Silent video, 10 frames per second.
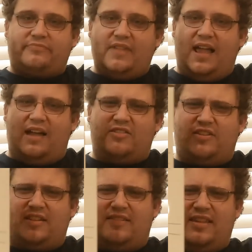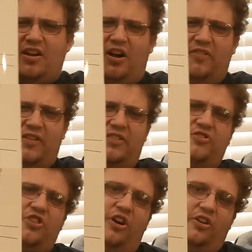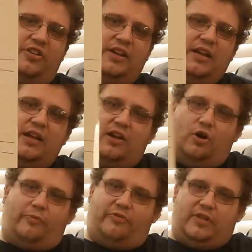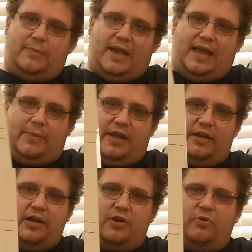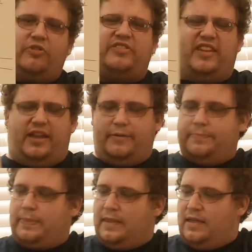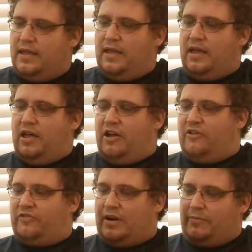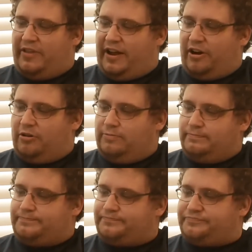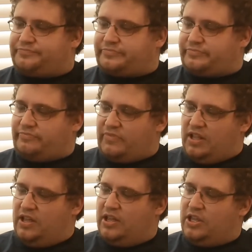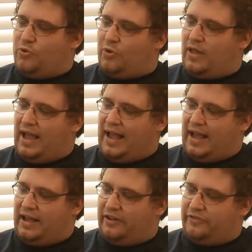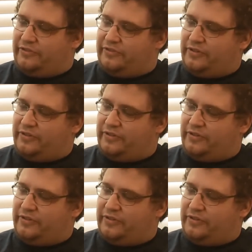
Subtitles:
As you can see on this chart. Hopefully, maybe. We'll see. From there, you will have